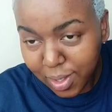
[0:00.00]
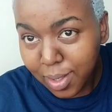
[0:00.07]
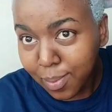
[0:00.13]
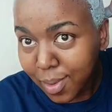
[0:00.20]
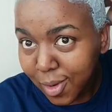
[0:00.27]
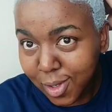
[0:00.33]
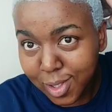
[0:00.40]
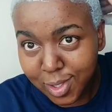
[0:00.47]
I'm
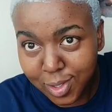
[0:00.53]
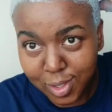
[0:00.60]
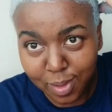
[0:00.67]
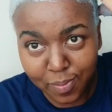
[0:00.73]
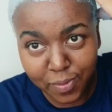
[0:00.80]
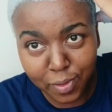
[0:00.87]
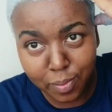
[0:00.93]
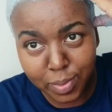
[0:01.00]
not going to
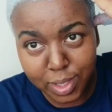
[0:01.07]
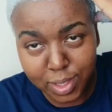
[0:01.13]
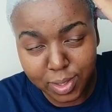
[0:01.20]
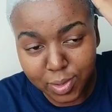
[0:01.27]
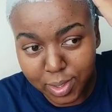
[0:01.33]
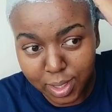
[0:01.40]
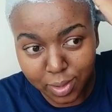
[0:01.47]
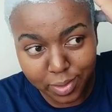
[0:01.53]
stop filming just
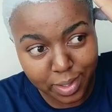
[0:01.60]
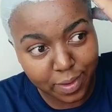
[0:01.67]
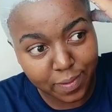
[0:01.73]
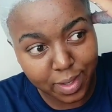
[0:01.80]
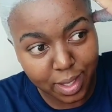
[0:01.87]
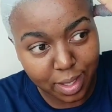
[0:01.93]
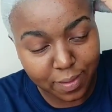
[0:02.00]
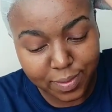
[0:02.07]
because I don't have
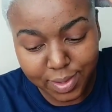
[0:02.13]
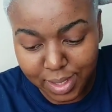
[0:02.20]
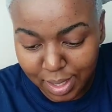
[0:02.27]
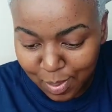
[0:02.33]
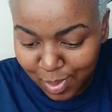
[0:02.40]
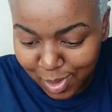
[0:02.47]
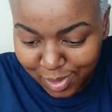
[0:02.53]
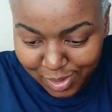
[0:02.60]
gloves.
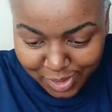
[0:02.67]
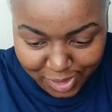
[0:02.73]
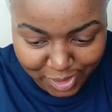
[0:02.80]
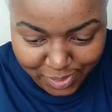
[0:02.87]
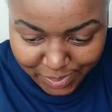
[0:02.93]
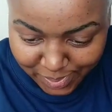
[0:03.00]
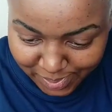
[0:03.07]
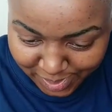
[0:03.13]
Come on.
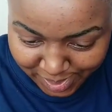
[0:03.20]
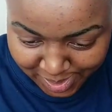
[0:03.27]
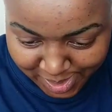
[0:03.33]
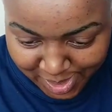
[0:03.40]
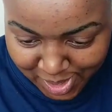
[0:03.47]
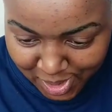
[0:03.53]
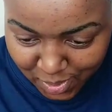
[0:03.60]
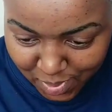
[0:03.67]
No.
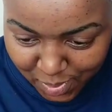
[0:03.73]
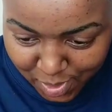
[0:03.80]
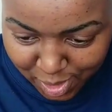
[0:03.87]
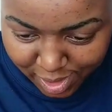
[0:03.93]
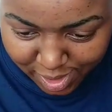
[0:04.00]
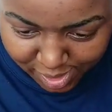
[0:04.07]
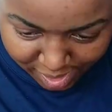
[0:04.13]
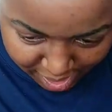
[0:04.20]
We
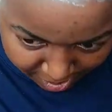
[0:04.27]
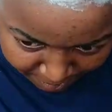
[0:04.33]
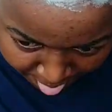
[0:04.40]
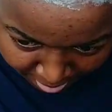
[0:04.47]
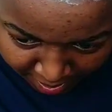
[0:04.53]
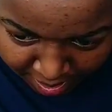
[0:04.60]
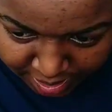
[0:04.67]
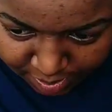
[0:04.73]
work. Okay.
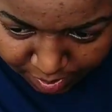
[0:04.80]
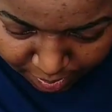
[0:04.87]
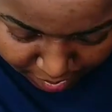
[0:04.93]
So I'm going to